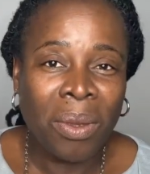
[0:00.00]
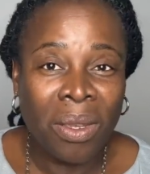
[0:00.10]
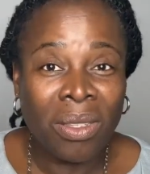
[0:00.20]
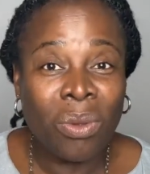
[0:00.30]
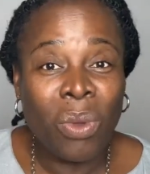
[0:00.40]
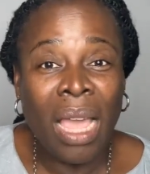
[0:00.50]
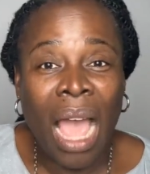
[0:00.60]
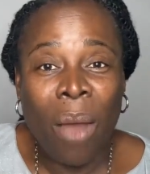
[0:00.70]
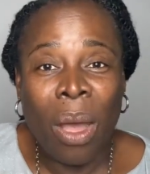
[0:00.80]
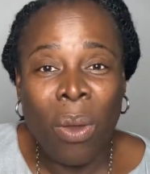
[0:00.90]
Because the
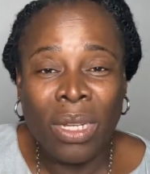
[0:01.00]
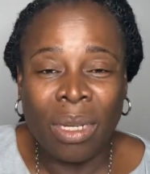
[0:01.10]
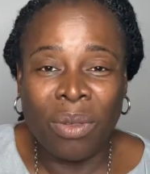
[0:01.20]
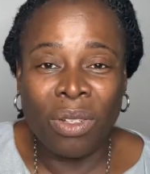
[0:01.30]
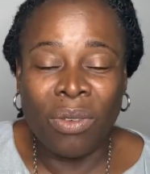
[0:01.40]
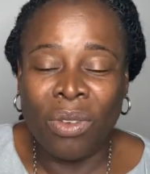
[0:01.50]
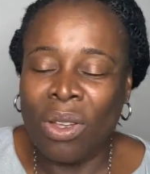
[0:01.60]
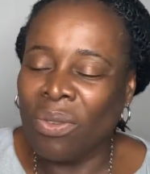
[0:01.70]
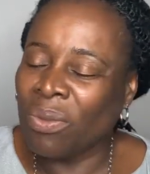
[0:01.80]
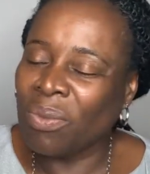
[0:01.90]
way our own interpretation
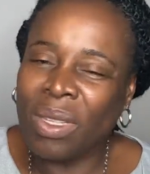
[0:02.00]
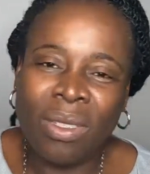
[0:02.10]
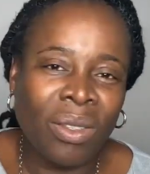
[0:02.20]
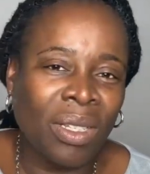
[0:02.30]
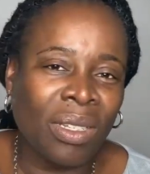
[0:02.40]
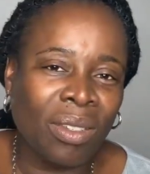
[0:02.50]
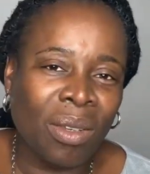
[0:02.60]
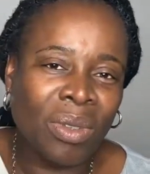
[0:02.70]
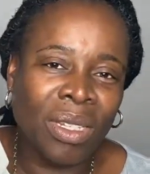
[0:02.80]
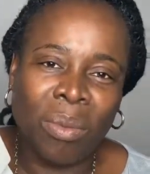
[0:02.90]
of love is not the
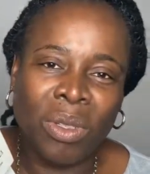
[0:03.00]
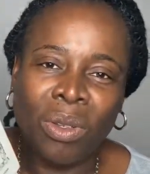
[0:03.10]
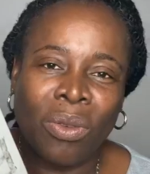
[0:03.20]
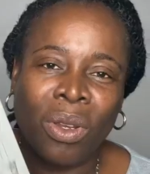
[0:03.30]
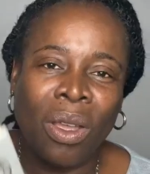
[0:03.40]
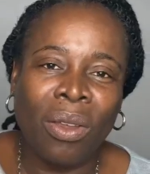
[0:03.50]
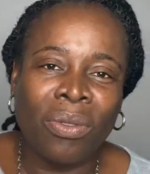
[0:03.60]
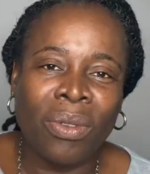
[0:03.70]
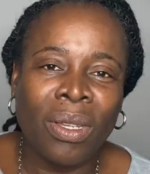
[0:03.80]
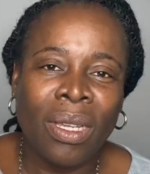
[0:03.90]
scripture interpretation of
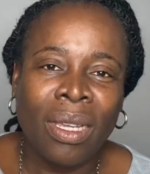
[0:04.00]
love.